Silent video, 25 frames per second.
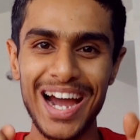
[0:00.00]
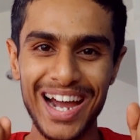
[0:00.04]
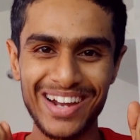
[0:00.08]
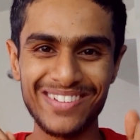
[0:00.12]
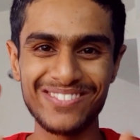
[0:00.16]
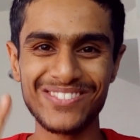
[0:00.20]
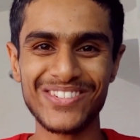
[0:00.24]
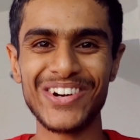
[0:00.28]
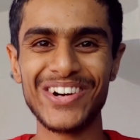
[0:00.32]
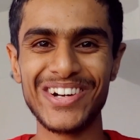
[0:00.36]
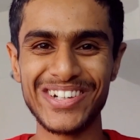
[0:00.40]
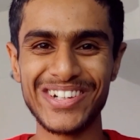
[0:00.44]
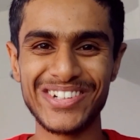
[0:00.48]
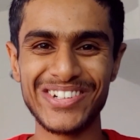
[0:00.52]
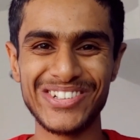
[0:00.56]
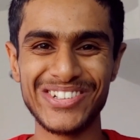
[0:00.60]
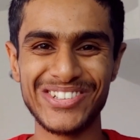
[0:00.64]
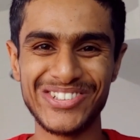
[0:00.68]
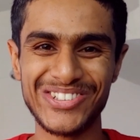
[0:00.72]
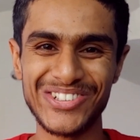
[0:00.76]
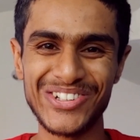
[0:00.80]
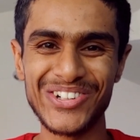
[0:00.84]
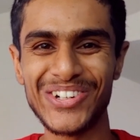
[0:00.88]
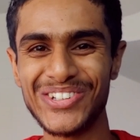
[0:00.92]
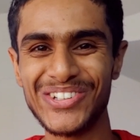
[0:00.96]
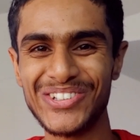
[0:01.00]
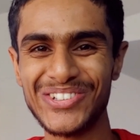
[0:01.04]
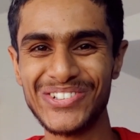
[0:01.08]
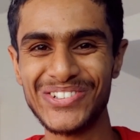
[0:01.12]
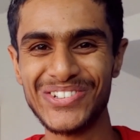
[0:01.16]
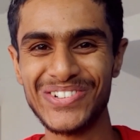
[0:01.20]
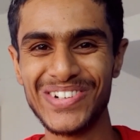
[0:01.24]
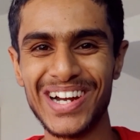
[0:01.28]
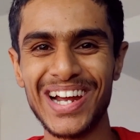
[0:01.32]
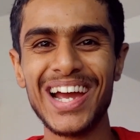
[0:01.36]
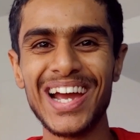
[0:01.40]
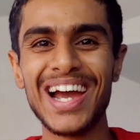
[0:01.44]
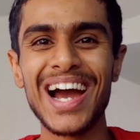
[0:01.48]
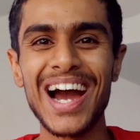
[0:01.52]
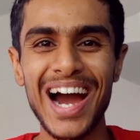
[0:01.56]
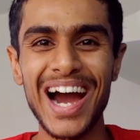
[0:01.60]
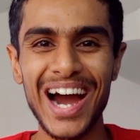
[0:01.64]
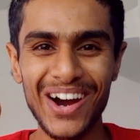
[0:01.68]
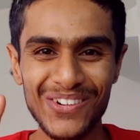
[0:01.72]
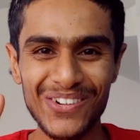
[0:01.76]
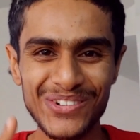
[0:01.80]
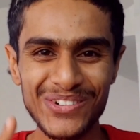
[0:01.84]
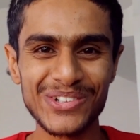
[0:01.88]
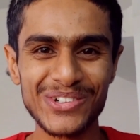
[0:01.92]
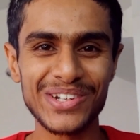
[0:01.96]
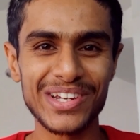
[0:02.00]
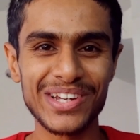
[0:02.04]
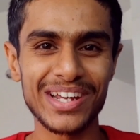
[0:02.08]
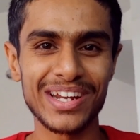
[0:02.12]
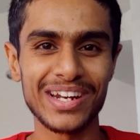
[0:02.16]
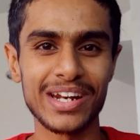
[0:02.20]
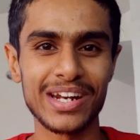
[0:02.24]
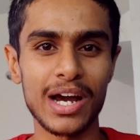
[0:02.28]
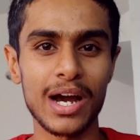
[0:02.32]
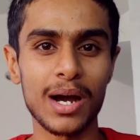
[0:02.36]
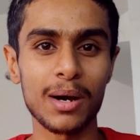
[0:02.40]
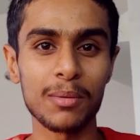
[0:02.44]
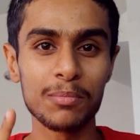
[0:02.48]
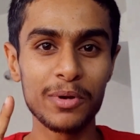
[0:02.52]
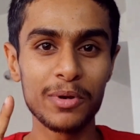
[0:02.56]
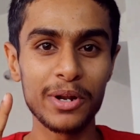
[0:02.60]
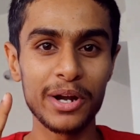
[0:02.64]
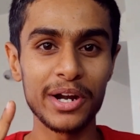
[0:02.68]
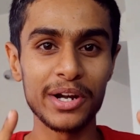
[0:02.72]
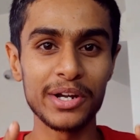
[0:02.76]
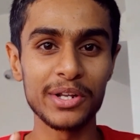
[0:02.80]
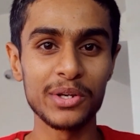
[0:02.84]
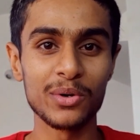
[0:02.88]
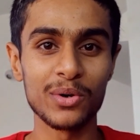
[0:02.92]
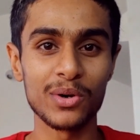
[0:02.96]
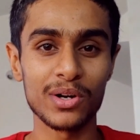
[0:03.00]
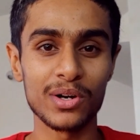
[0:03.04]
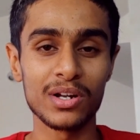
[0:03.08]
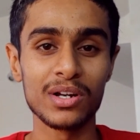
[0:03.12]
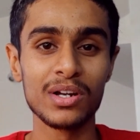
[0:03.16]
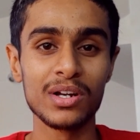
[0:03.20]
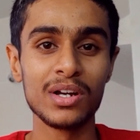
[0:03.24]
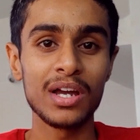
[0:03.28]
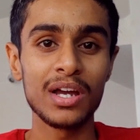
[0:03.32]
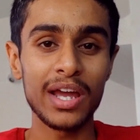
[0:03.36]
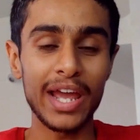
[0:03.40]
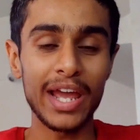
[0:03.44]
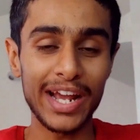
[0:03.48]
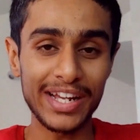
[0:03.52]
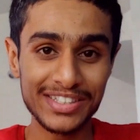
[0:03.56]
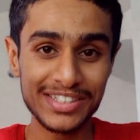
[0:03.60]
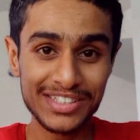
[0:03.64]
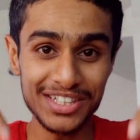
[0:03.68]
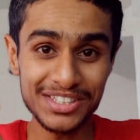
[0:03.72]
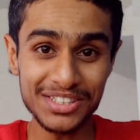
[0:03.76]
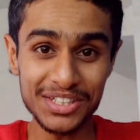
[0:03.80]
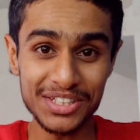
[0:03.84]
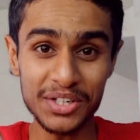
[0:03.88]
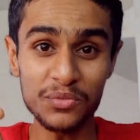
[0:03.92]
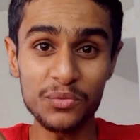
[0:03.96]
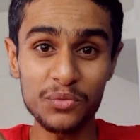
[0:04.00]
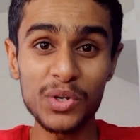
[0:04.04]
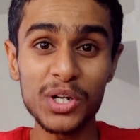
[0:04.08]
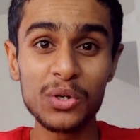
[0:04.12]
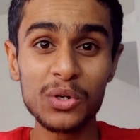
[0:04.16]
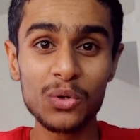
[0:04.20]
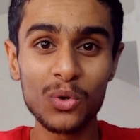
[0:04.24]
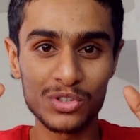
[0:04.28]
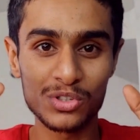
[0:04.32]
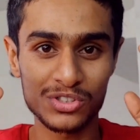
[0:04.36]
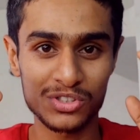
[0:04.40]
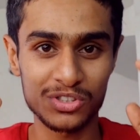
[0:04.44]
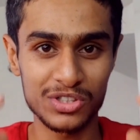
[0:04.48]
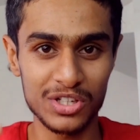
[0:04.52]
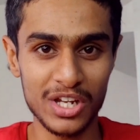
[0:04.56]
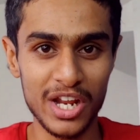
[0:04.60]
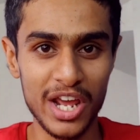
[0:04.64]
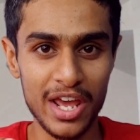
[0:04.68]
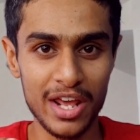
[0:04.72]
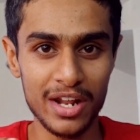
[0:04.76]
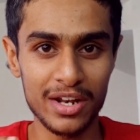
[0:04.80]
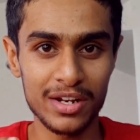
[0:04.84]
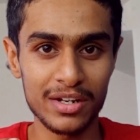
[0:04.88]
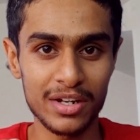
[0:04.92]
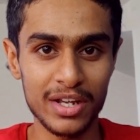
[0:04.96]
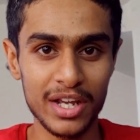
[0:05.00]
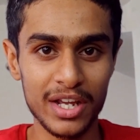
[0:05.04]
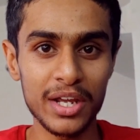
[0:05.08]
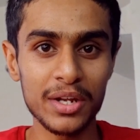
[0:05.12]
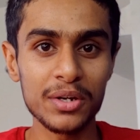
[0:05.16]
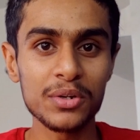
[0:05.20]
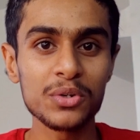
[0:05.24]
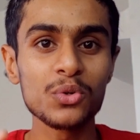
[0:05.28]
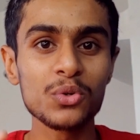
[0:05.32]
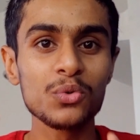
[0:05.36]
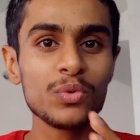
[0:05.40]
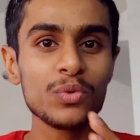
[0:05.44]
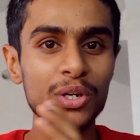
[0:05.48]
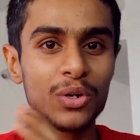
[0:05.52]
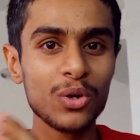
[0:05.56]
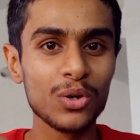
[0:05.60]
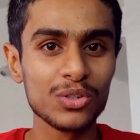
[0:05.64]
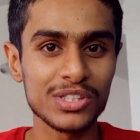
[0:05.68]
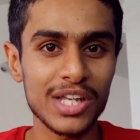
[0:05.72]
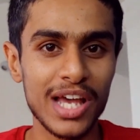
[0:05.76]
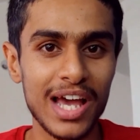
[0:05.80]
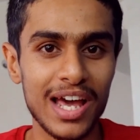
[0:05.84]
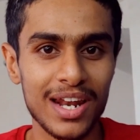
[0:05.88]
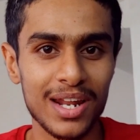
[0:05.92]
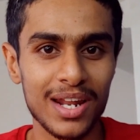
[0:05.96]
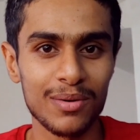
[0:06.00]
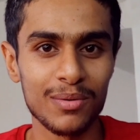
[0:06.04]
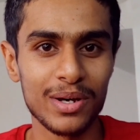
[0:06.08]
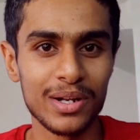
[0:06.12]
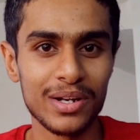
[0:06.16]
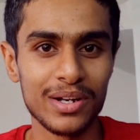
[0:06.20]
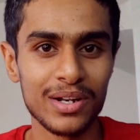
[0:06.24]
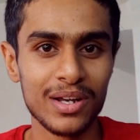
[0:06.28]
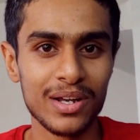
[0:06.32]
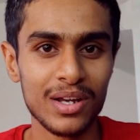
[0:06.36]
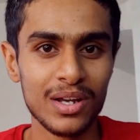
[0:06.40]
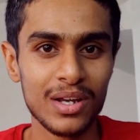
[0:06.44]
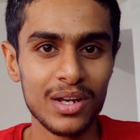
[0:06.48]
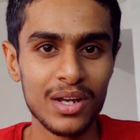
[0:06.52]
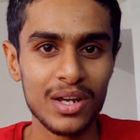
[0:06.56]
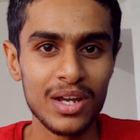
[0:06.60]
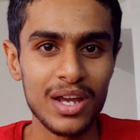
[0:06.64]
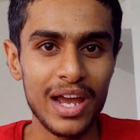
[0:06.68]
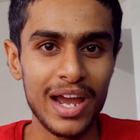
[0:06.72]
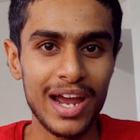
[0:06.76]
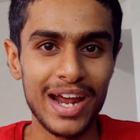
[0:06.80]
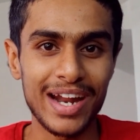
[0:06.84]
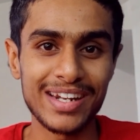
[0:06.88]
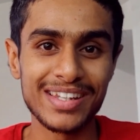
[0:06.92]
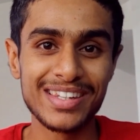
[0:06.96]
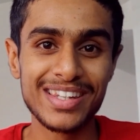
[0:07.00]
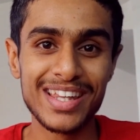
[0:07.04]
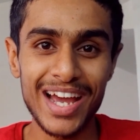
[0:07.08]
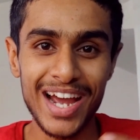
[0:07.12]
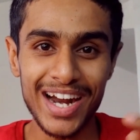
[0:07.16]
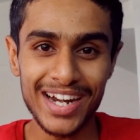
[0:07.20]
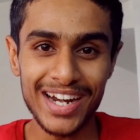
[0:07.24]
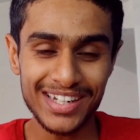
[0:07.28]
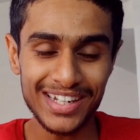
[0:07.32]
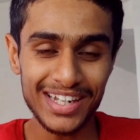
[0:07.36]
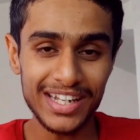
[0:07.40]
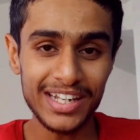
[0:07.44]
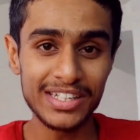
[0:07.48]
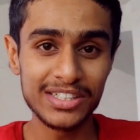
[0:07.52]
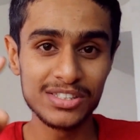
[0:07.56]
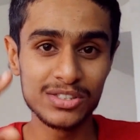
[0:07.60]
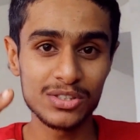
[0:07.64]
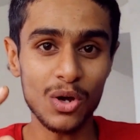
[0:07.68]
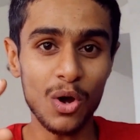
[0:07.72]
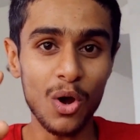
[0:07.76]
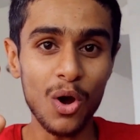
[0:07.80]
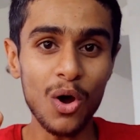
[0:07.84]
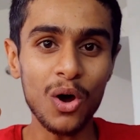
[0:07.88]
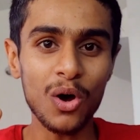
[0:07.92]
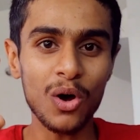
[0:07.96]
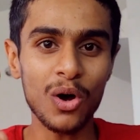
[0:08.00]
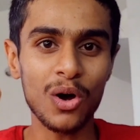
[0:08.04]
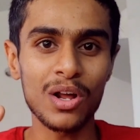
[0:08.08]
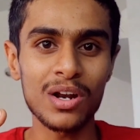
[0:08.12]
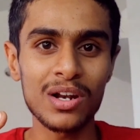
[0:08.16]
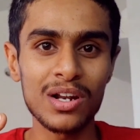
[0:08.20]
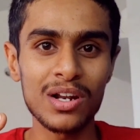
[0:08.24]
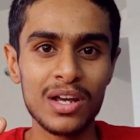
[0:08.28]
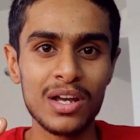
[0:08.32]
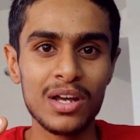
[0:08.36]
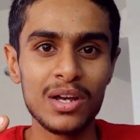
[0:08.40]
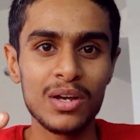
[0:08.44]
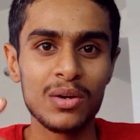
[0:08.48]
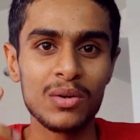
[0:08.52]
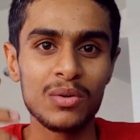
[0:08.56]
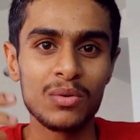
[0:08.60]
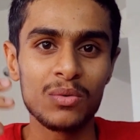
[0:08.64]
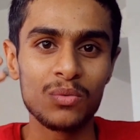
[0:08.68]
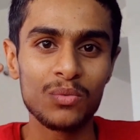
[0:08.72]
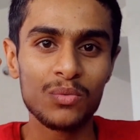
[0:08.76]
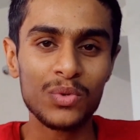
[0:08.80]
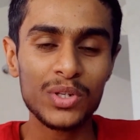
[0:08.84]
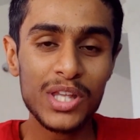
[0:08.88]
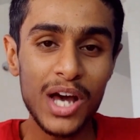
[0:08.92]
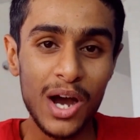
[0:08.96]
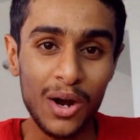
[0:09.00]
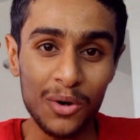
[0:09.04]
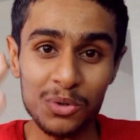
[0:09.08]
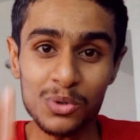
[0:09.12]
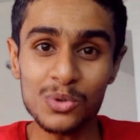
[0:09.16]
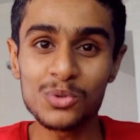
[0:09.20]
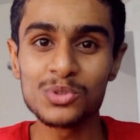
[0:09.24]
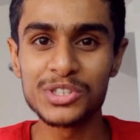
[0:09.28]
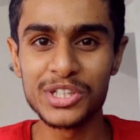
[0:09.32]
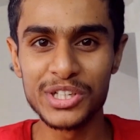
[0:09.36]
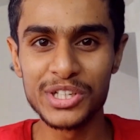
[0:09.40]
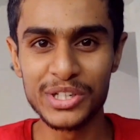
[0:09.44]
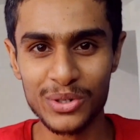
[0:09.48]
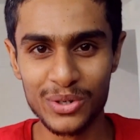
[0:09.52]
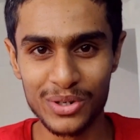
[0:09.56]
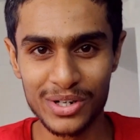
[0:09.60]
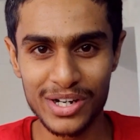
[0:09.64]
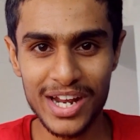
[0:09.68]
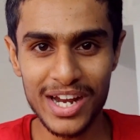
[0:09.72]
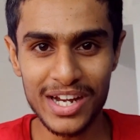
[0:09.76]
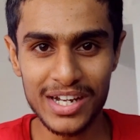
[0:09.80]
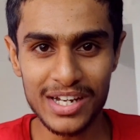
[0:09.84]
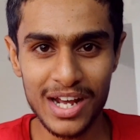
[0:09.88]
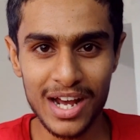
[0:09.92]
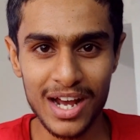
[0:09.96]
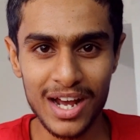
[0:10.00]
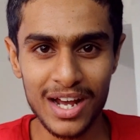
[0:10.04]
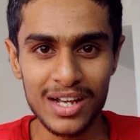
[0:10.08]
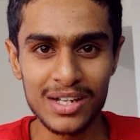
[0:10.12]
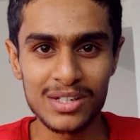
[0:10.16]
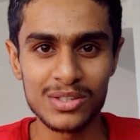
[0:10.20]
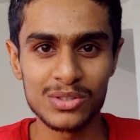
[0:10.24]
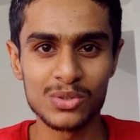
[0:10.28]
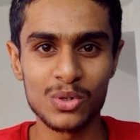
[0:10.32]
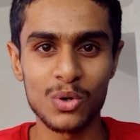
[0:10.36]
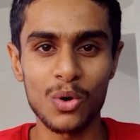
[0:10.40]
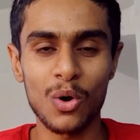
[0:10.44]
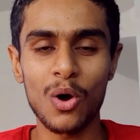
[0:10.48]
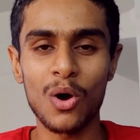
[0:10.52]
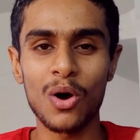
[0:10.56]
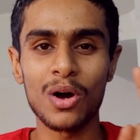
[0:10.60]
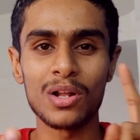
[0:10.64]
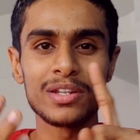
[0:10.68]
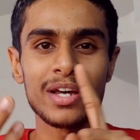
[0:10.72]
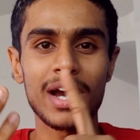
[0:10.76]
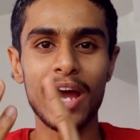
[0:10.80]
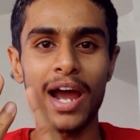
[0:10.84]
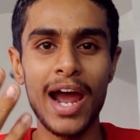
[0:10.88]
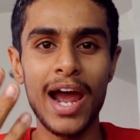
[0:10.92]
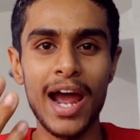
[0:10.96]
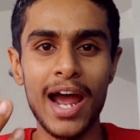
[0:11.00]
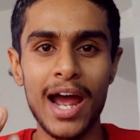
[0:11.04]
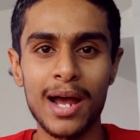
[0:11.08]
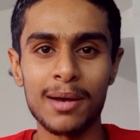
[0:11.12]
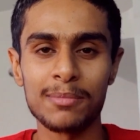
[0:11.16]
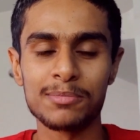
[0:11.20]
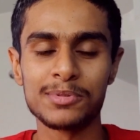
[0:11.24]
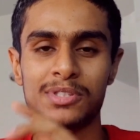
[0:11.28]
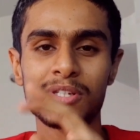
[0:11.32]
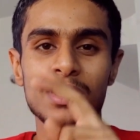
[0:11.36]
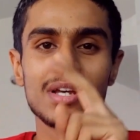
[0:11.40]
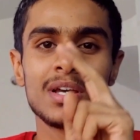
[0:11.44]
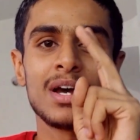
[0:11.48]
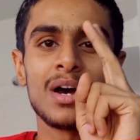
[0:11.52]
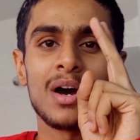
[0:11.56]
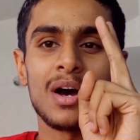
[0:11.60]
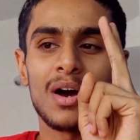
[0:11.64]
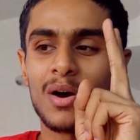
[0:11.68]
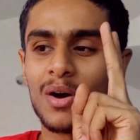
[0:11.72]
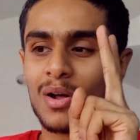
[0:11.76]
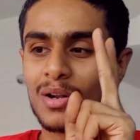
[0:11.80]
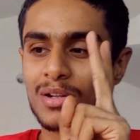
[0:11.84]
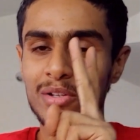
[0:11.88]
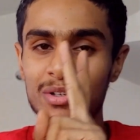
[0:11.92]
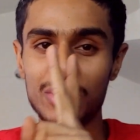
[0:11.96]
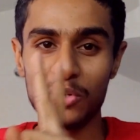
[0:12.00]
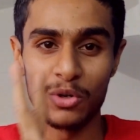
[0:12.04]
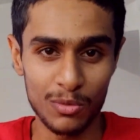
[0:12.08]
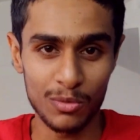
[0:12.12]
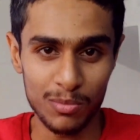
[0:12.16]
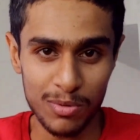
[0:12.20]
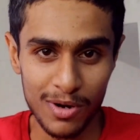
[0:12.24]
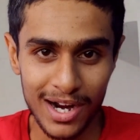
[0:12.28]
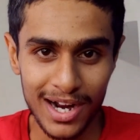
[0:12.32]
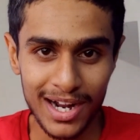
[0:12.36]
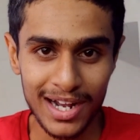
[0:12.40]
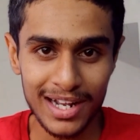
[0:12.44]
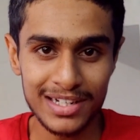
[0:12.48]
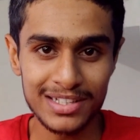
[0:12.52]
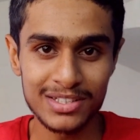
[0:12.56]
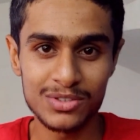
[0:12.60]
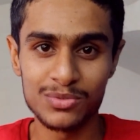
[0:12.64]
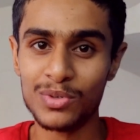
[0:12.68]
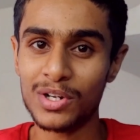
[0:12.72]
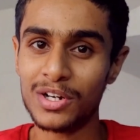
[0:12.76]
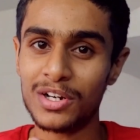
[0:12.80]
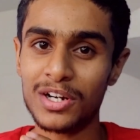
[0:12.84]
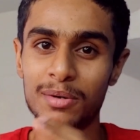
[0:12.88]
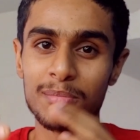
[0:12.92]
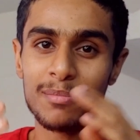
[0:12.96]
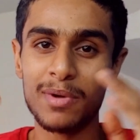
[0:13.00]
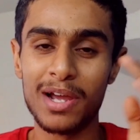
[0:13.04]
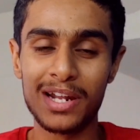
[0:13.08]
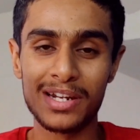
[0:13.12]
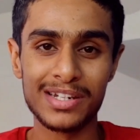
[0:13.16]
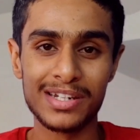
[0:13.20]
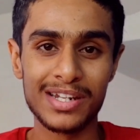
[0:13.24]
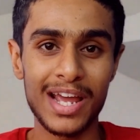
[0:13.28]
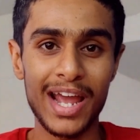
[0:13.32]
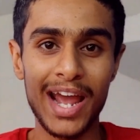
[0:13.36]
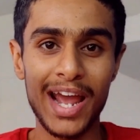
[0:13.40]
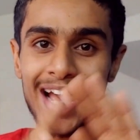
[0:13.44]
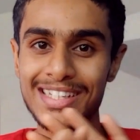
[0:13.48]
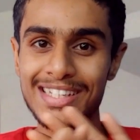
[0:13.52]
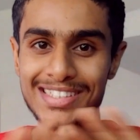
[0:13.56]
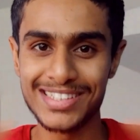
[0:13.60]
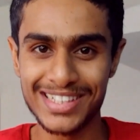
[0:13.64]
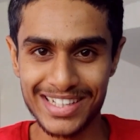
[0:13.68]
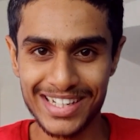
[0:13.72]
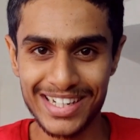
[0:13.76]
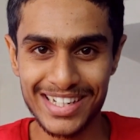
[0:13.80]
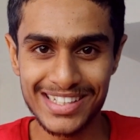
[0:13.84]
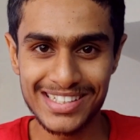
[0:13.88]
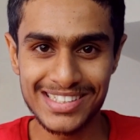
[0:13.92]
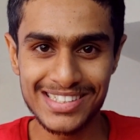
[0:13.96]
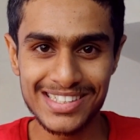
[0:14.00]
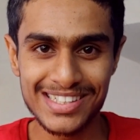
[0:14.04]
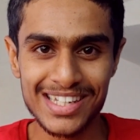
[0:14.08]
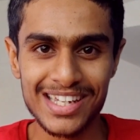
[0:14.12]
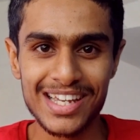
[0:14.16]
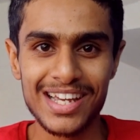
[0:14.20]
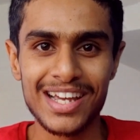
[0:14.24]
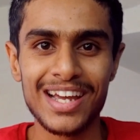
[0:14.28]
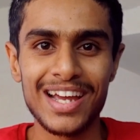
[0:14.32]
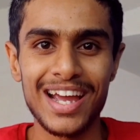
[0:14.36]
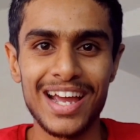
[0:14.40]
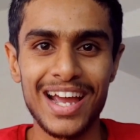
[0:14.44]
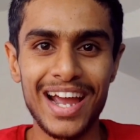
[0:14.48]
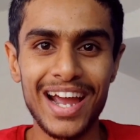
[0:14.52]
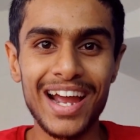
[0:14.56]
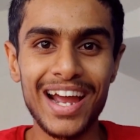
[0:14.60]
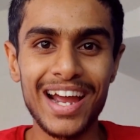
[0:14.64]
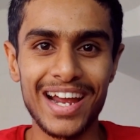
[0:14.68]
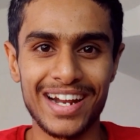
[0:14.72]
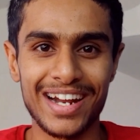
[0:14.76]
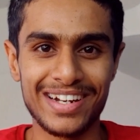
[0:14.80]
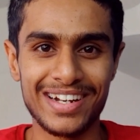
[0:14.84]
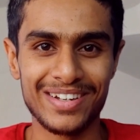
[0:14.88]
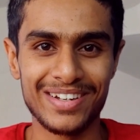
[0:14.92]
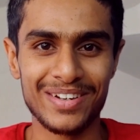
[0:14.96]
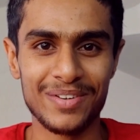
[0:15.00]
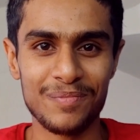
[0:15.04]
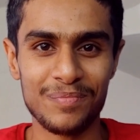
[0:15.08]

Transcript: I'm going to show you how you can upgrade your existing Windows 10 into Windows 11 and that is all without losing your data so all the apps, all the, your files will remain as it is and